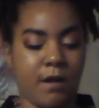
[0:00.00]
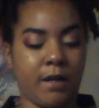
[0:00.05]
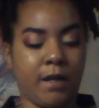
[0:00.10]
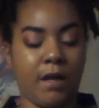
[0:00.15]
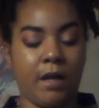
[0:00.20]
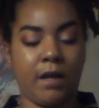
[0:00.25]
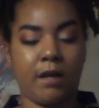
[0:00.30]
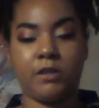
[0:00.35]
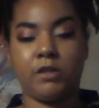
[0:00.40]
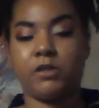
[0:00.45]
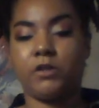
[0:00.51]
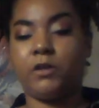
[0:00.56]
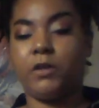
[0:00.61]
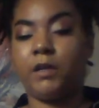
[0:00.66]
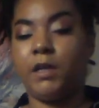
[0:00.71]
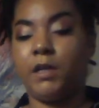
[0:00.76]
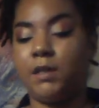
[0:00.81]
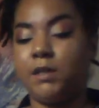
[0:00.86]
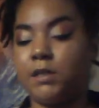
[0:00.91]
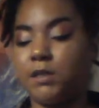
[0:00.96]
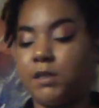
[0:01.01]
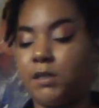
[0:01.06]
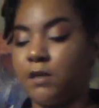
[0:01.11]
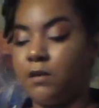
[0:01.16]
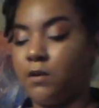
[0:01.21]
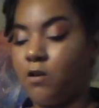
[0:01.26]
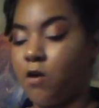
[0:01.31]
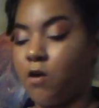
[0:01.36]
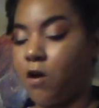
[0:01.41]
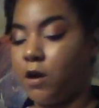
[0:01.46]
Cancer is
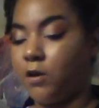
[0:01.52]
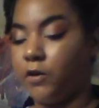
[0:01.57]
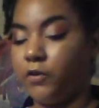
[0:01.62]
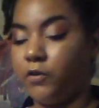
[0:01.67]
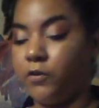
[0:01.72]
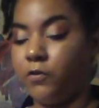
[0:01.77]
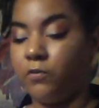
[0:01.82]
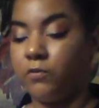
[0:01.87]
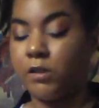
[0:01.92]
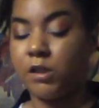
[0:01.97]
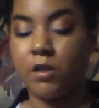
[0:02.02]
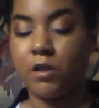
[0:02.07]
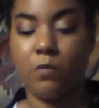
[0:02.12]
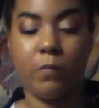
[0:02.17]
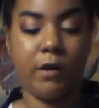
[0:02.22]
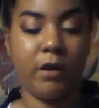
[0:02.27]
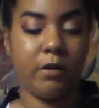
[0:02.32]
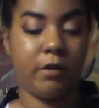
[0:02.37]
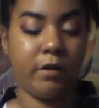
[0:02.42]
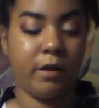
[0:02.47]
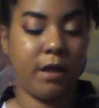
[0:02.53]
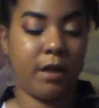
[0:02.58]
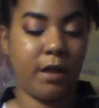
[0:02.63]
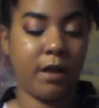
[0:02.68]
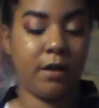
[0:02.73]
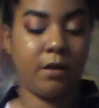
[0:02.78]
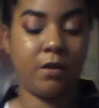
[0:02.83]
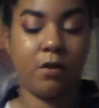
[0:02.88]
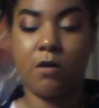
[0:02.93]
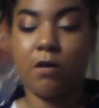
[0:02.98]
cardinal. So we're
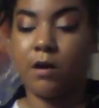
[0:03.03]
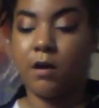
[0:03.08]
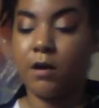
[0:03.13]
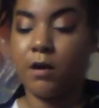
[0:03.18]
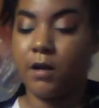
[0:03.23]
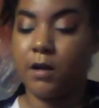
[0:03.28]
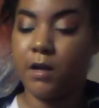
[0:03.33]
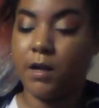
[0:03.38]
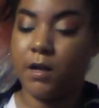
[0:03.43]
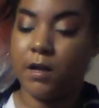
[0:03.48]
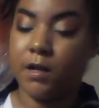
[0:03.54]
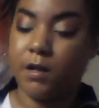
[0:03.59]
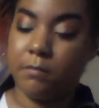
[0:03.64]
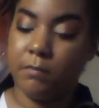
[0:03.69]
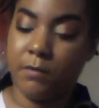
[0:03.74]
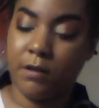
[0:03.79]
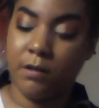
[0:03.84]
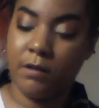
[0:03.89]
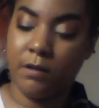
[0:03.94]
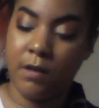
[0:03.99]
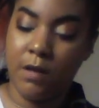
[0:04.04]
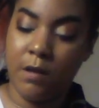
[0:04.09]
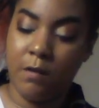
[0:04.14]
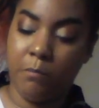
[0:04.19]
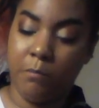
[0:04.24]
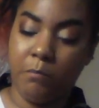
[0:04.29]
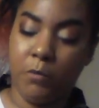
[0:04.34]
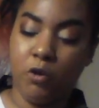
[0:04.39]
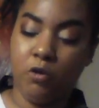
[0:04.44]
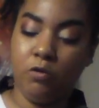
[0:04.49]
in our
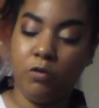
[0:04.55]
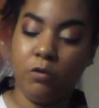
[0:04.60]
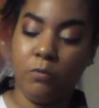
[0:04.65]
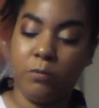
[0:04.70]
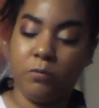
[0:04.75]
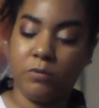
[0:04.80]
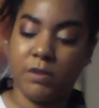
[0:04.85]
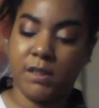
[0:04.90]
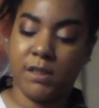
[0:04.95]
mutable